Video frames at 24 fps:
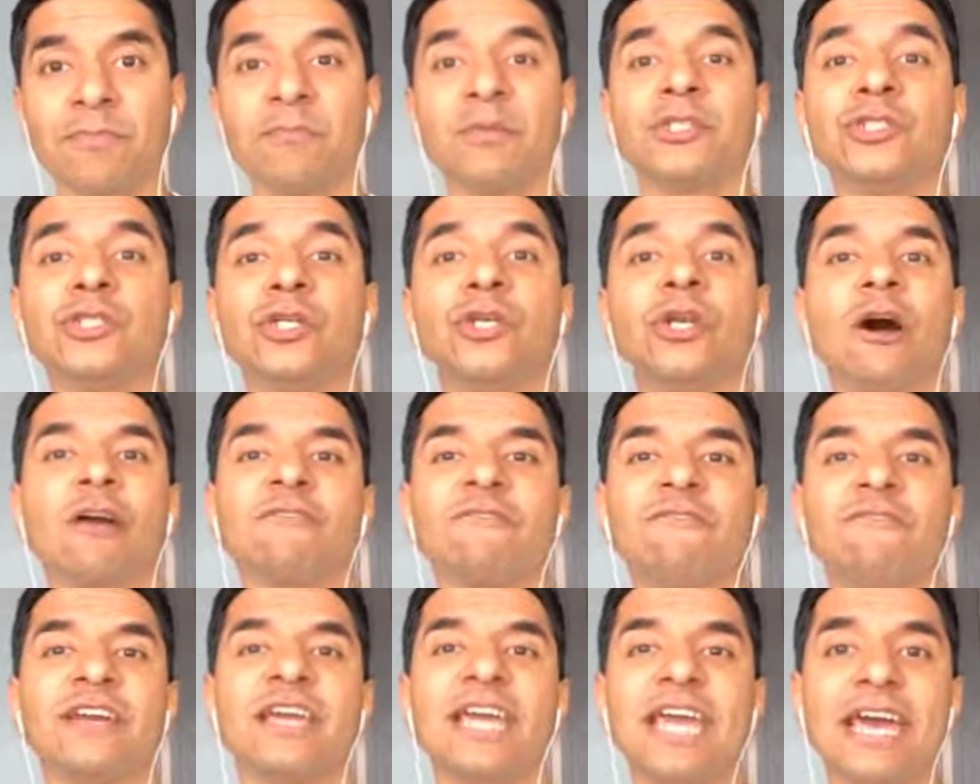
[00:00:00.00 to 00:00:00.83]
But do
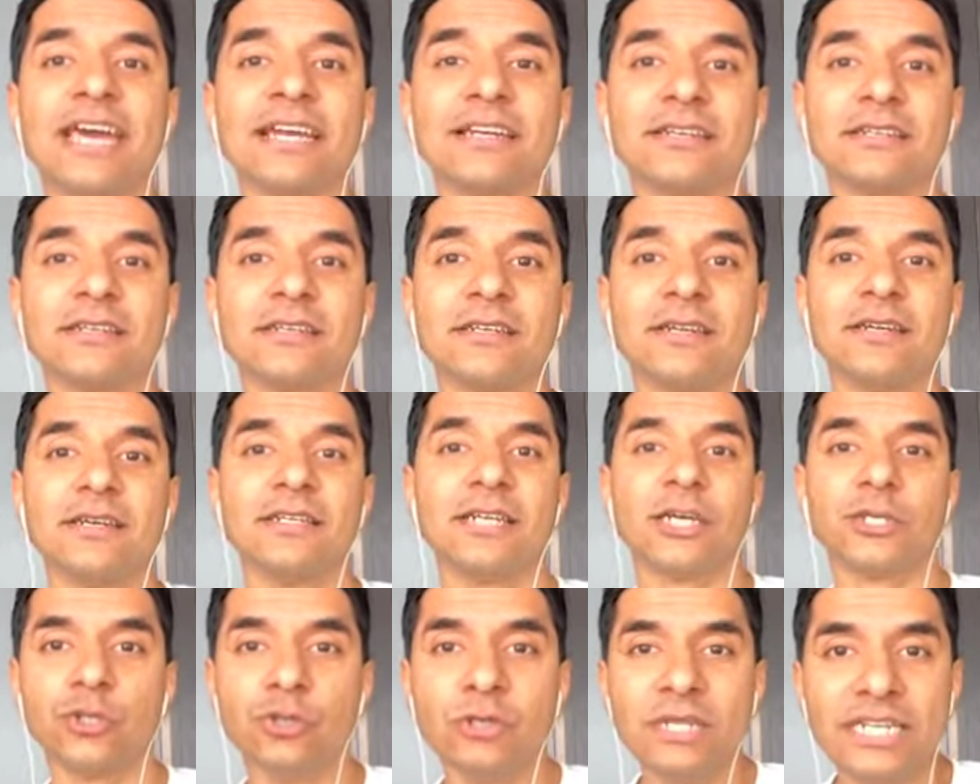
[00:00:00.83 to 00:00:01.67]
not forget
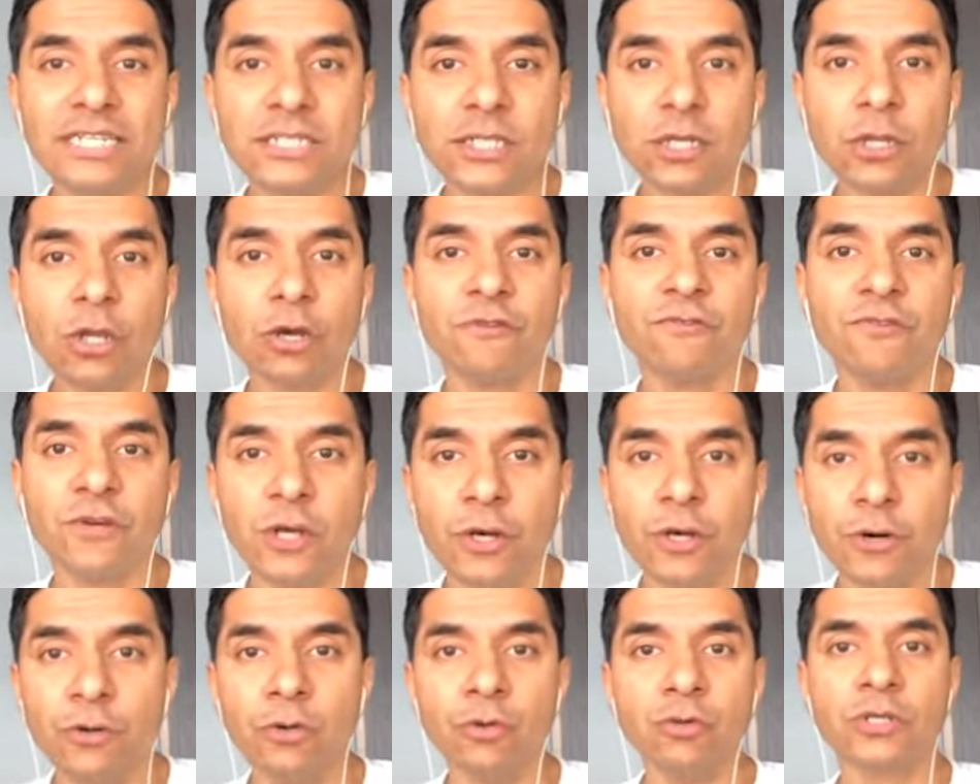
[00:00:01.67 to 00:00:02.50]
that you need to look
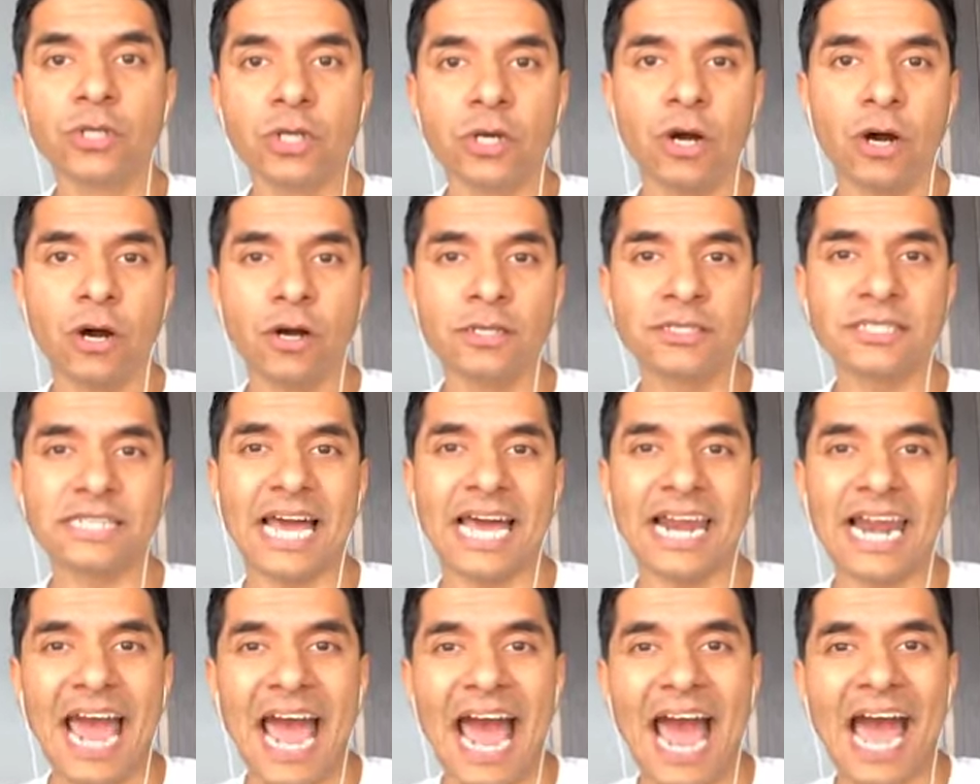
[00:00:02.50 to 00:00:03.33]
for the root cause
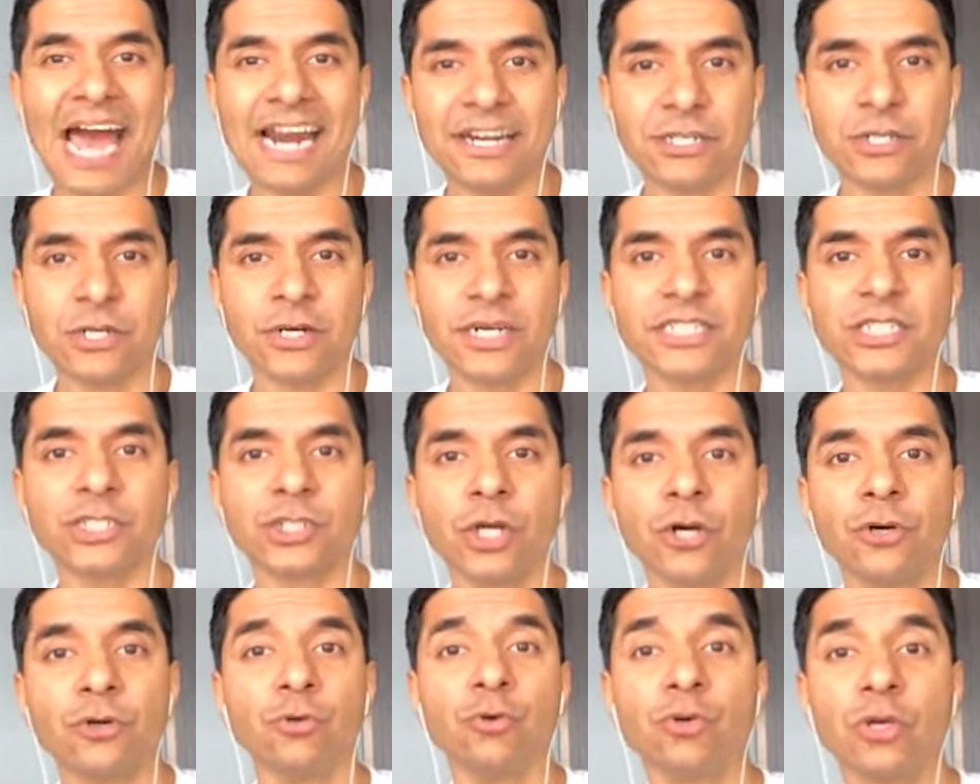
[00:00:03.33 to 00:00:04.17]
and address
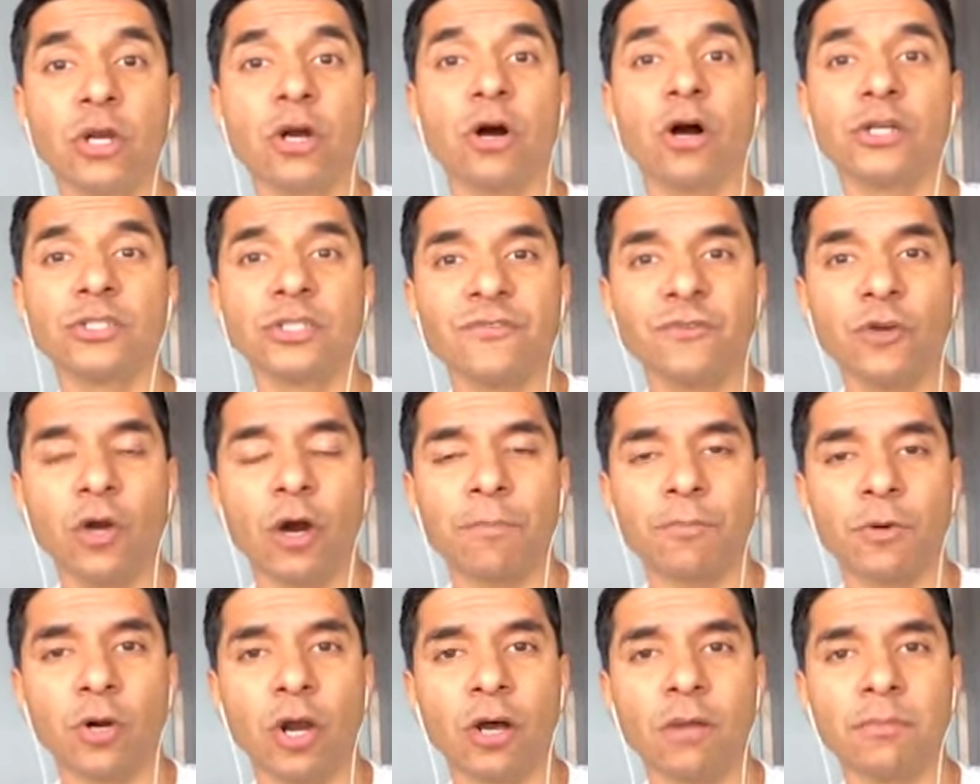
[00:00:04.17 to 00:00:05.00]
the root cause of
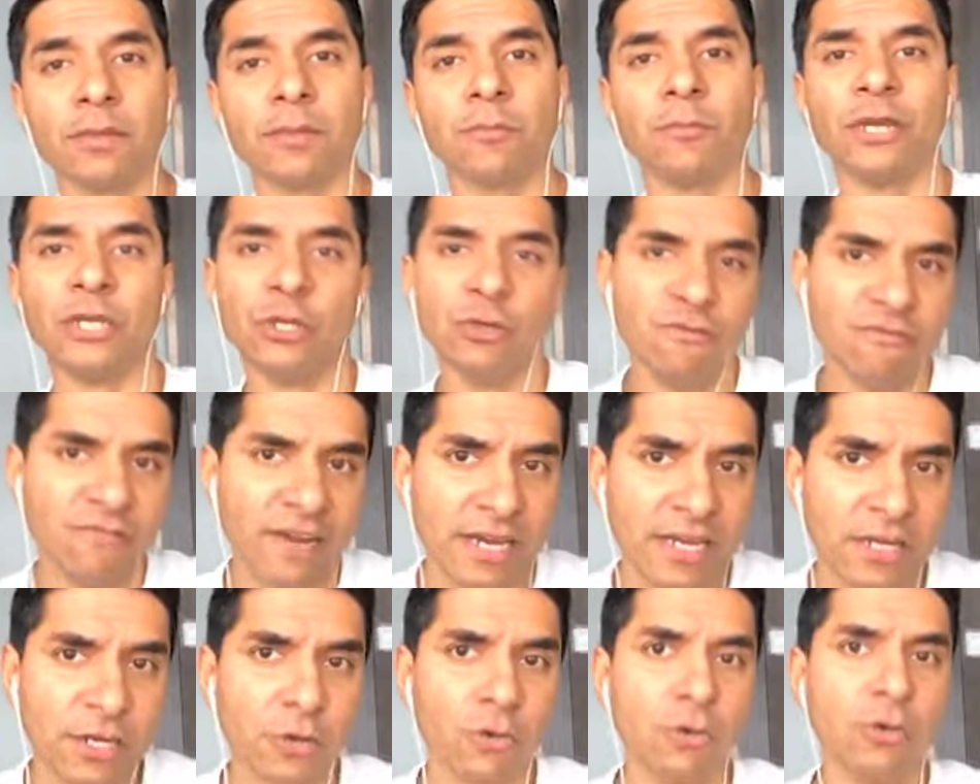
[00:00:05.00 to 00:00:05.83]
your problem. When you
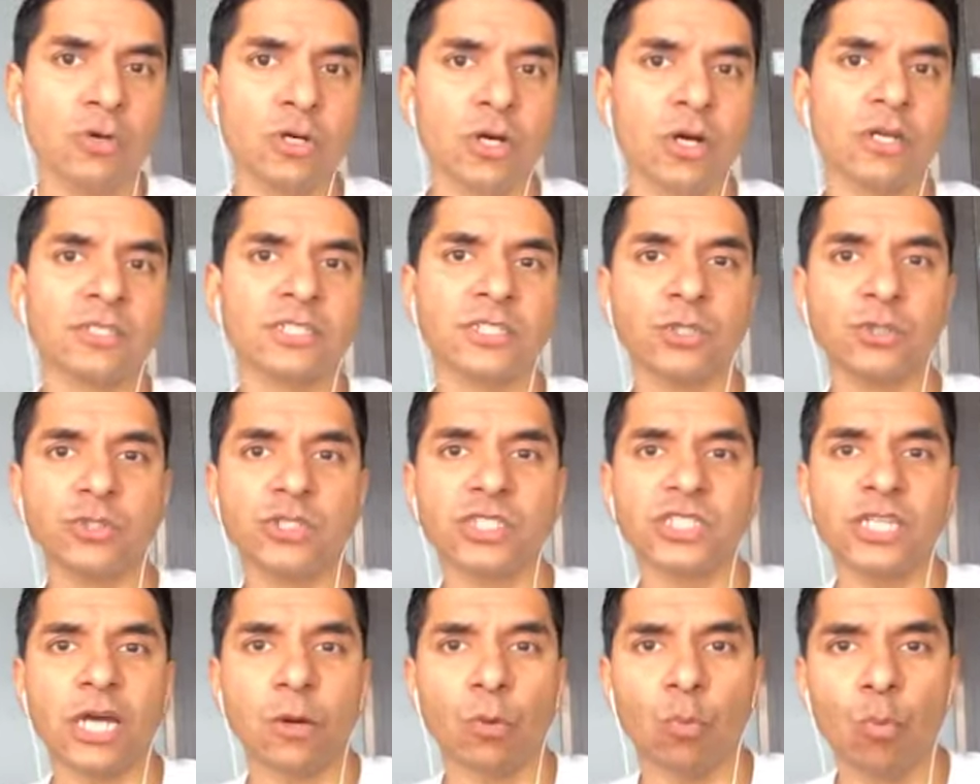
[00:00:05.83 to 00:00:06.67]
find the root cause and
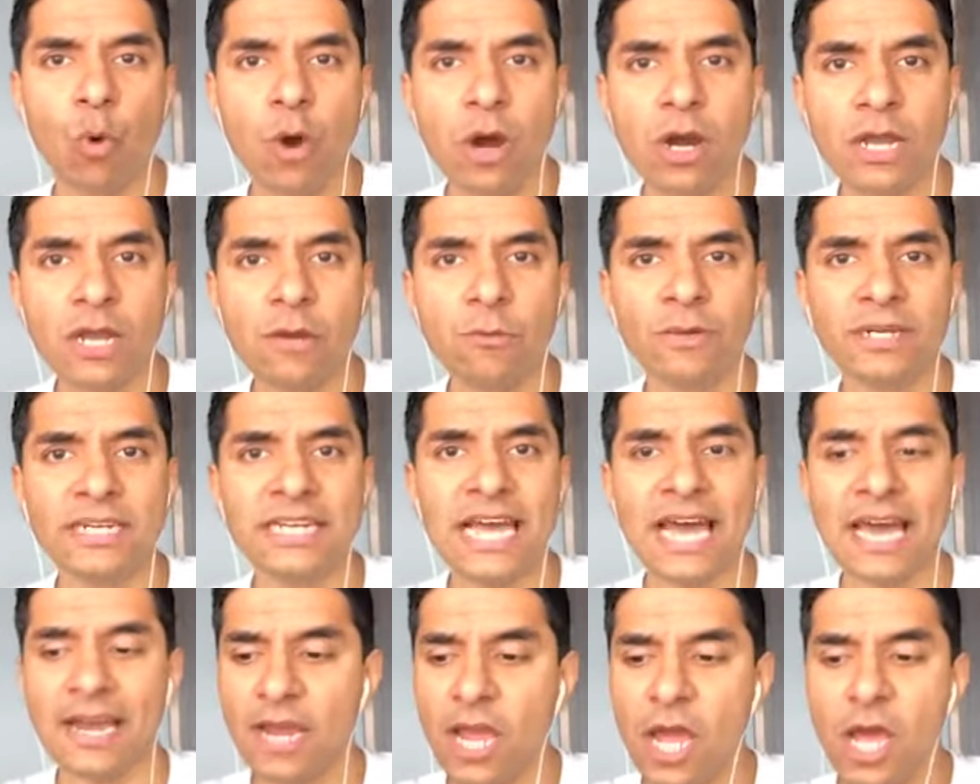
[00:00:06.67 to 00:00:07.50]
you start working
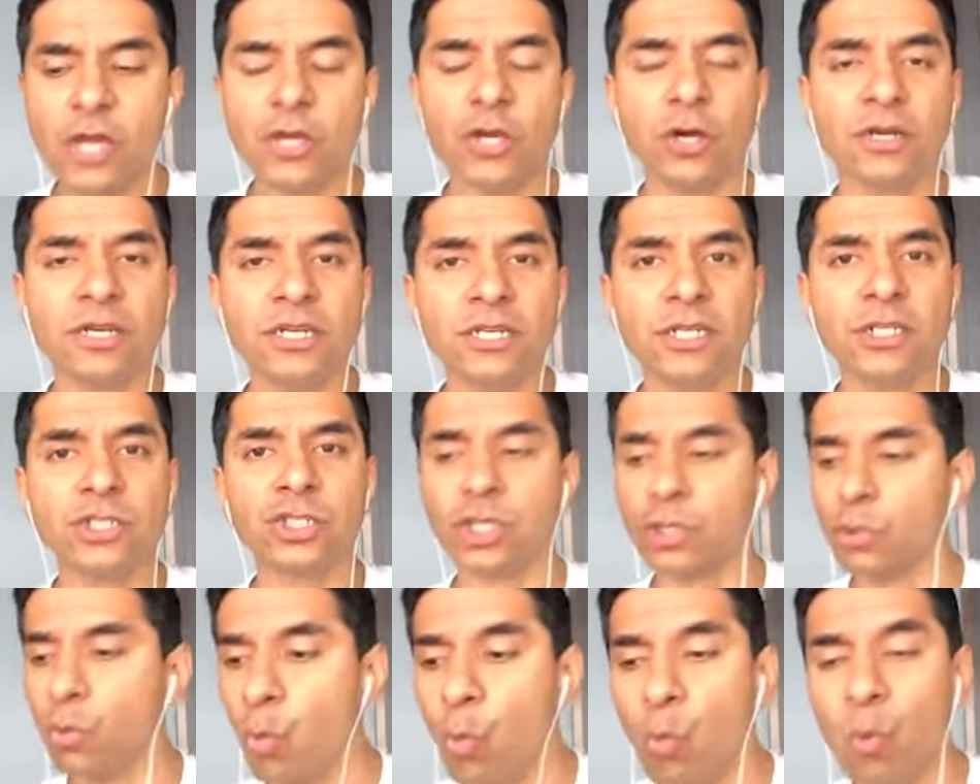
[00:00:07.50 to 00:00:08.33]
with that, your
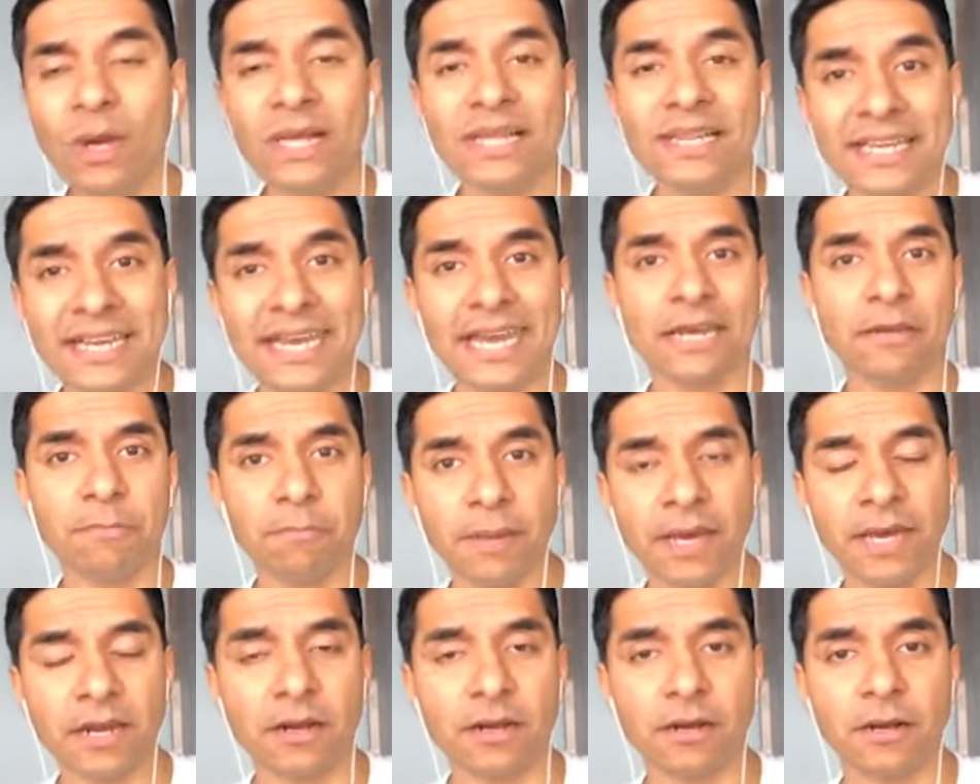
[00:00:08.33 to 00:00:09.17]
condition will
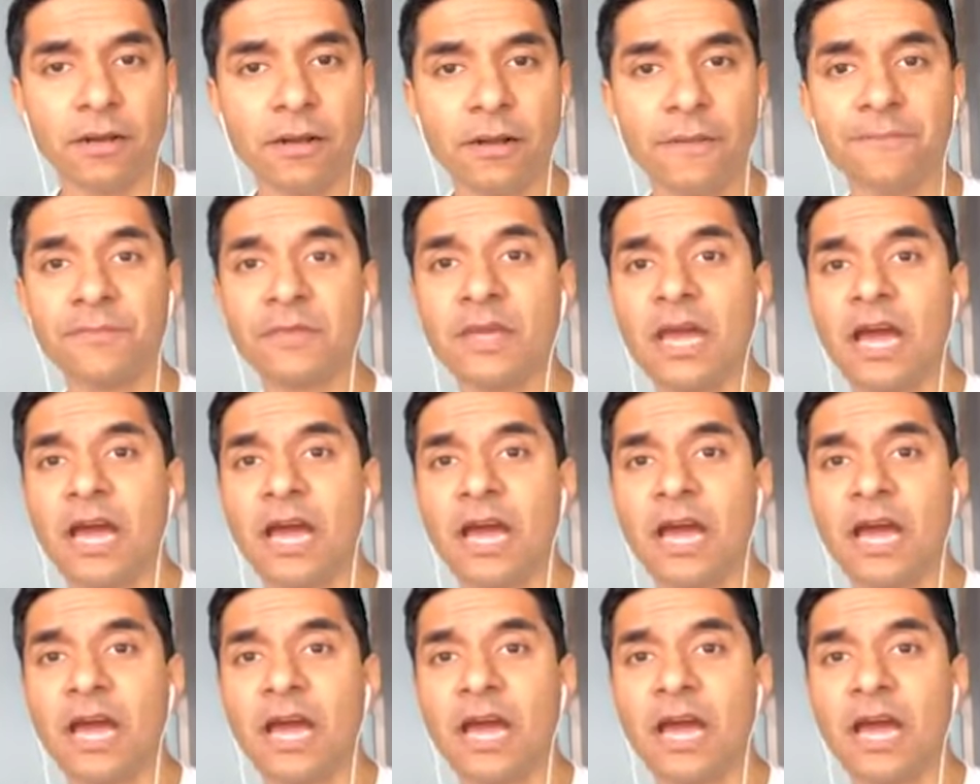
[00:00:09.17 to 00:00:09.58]
get better.